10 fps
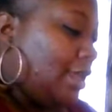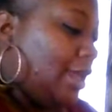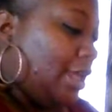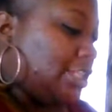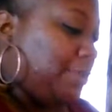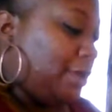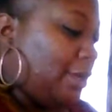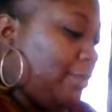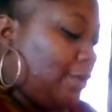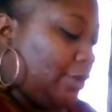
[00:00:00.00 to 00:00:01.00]

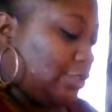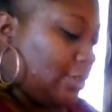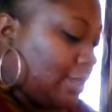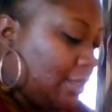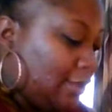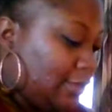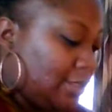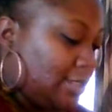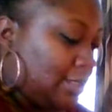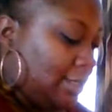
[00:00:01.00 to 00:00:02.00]
Experiment with your
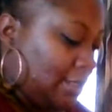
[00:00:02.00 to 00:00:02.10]
gifts.